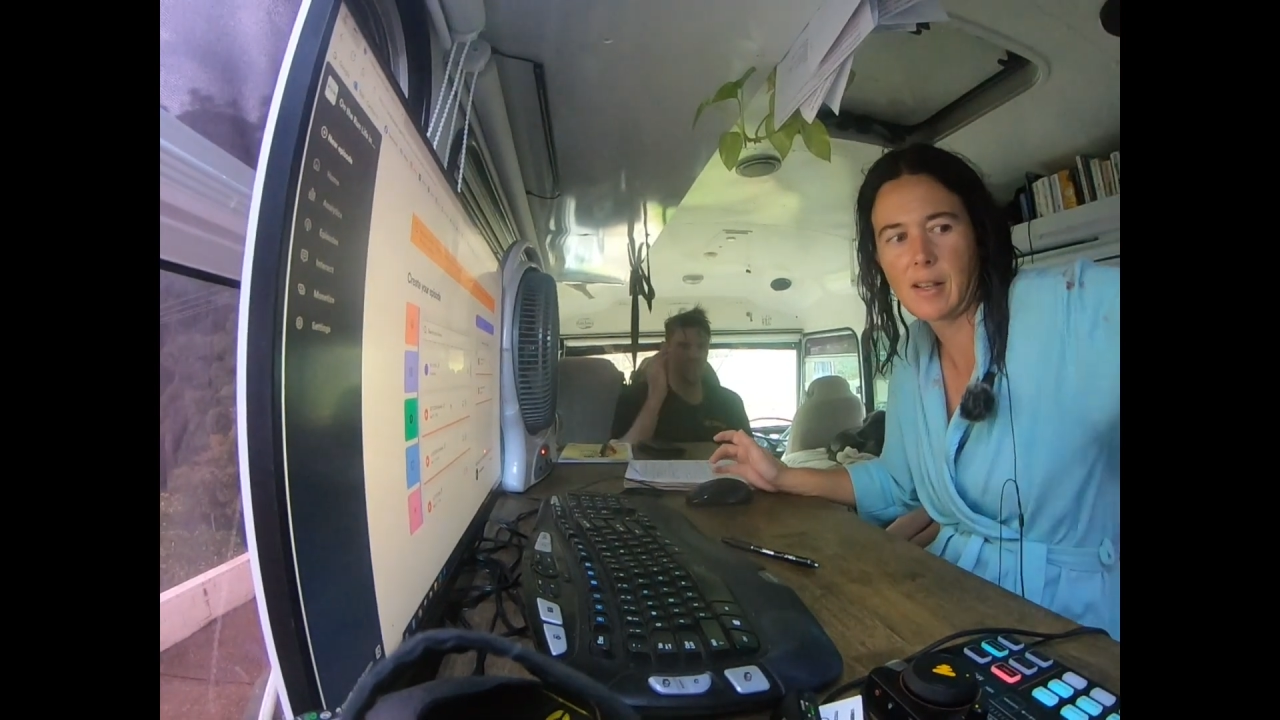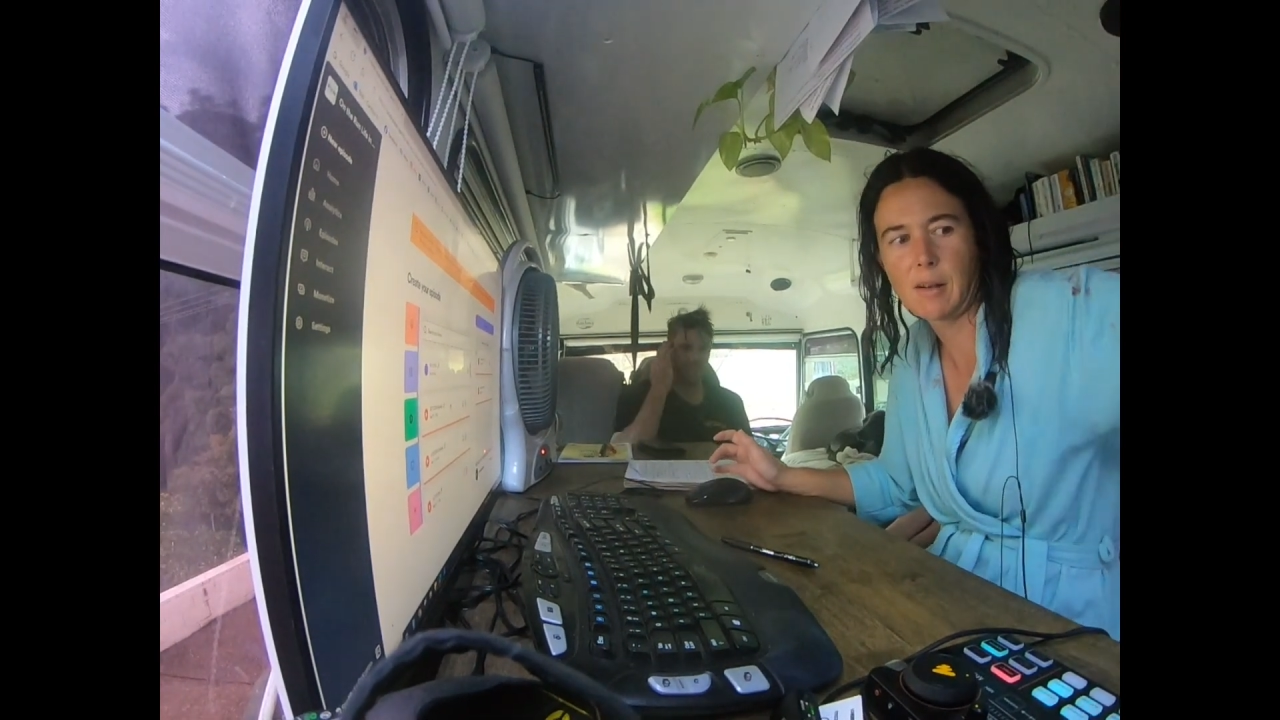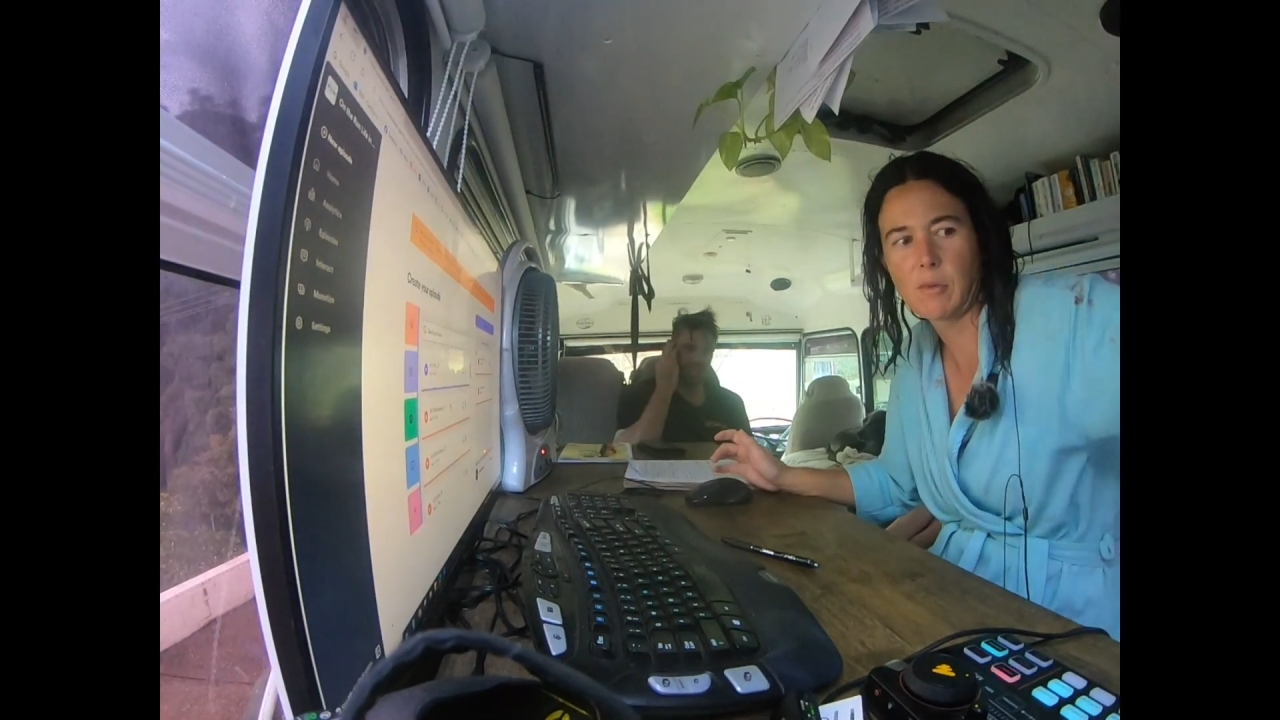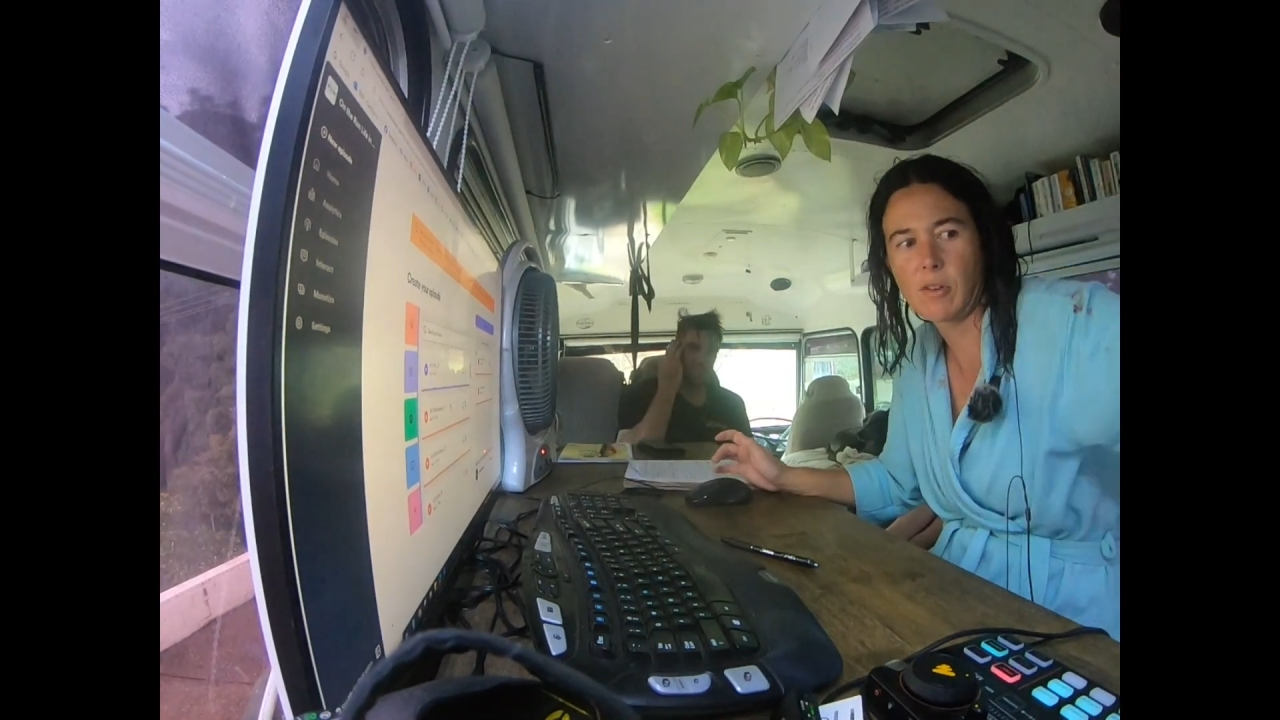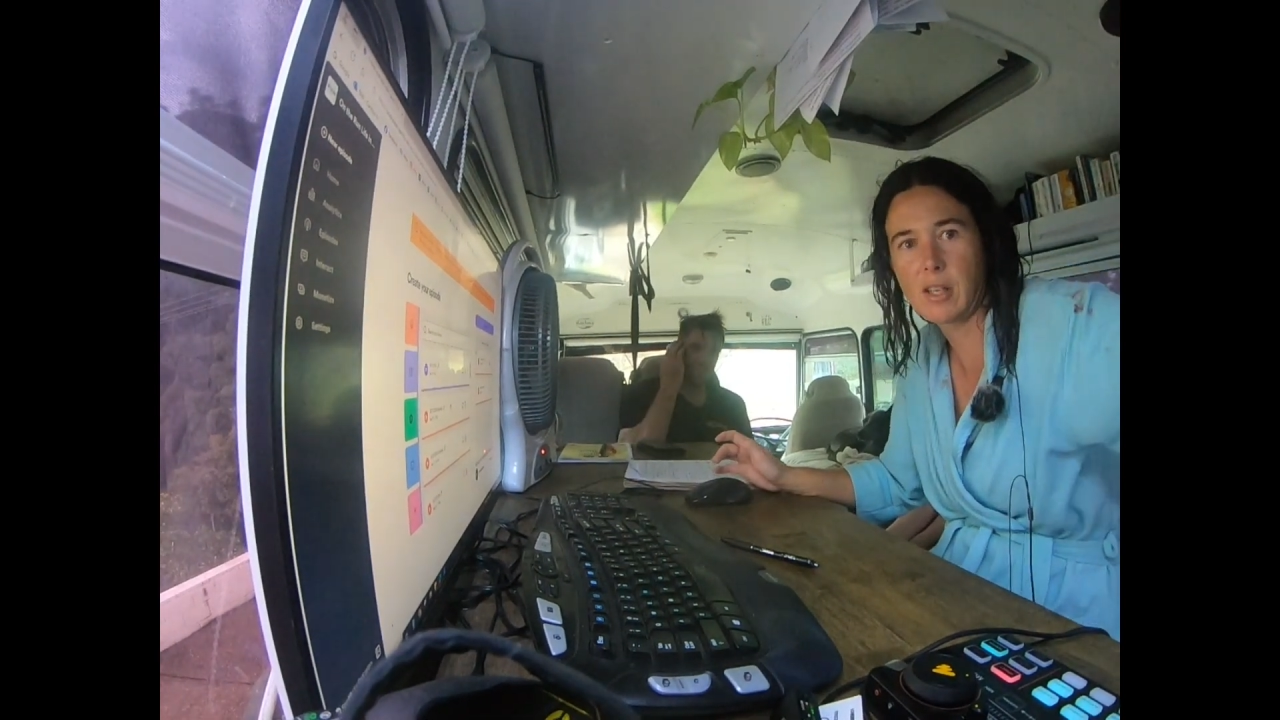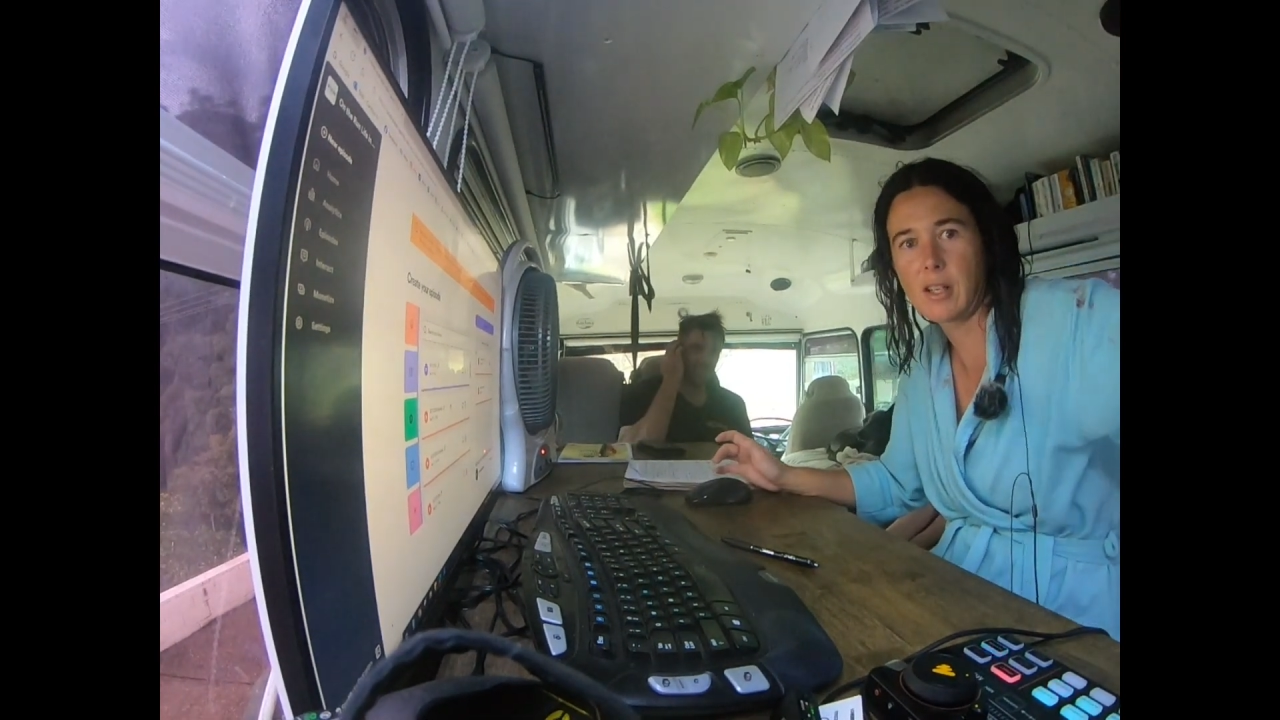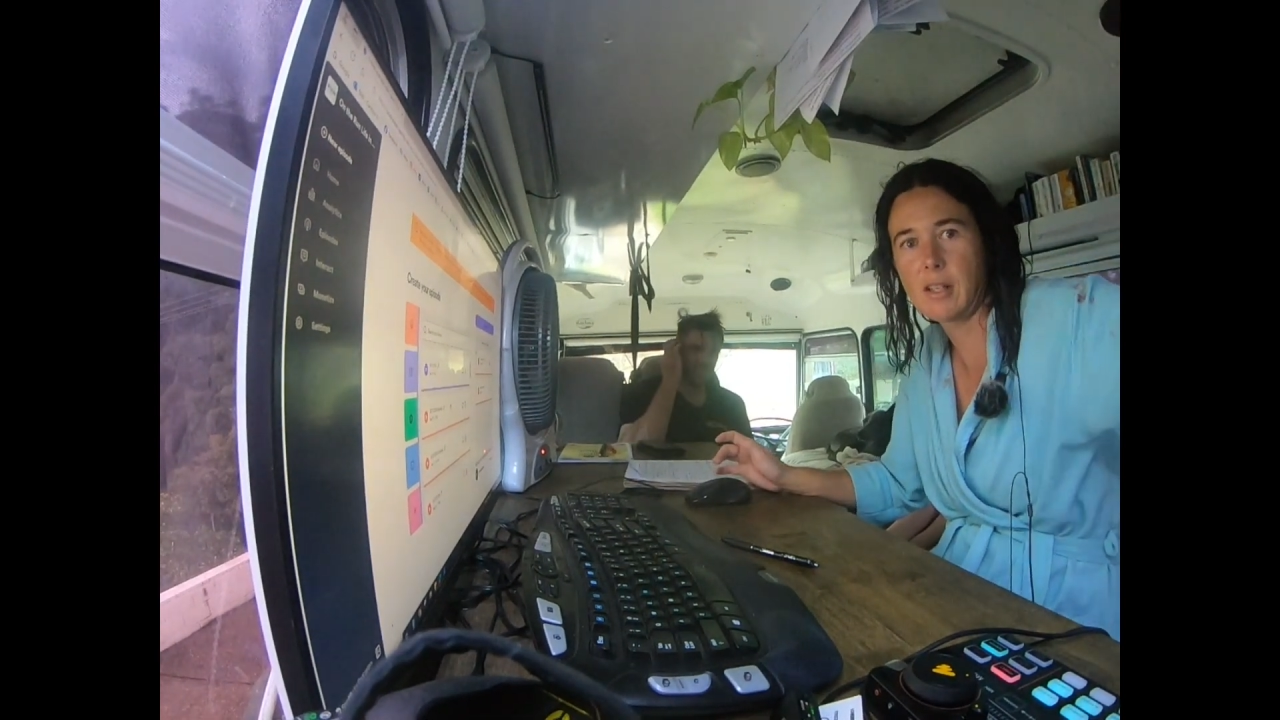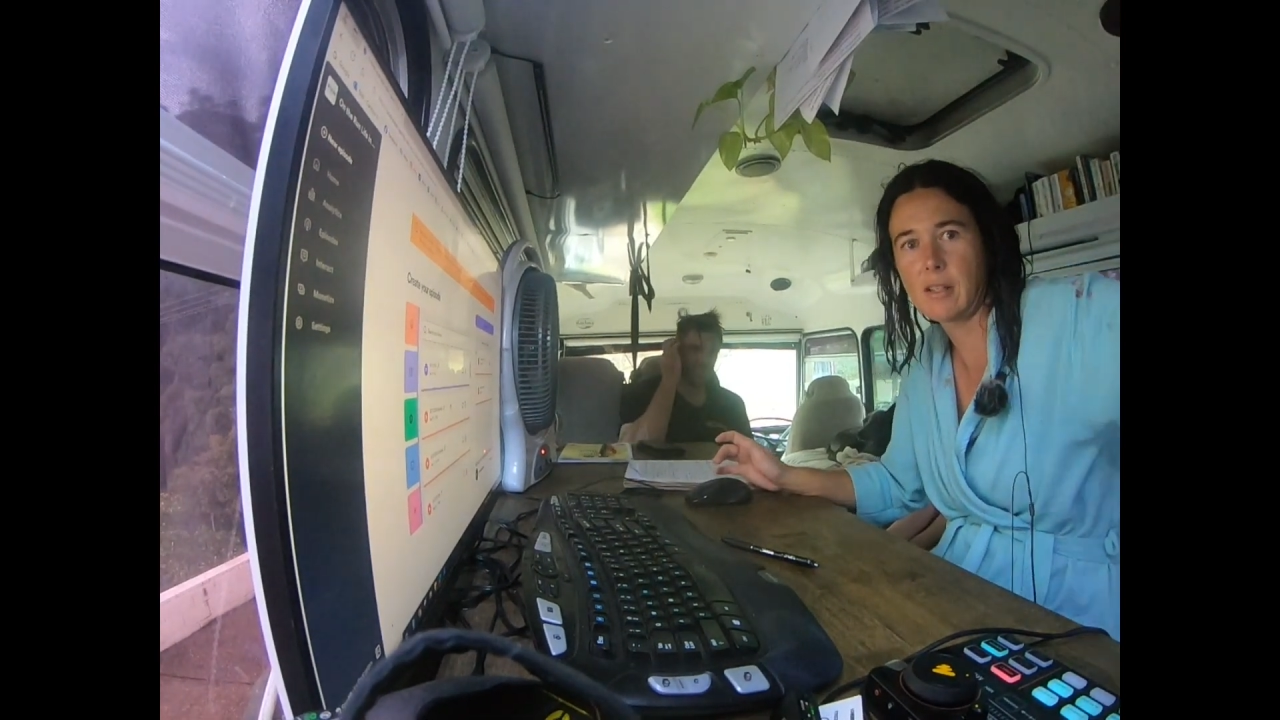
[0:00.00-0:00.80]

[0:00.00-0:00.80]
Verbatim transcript: And I'm drinking a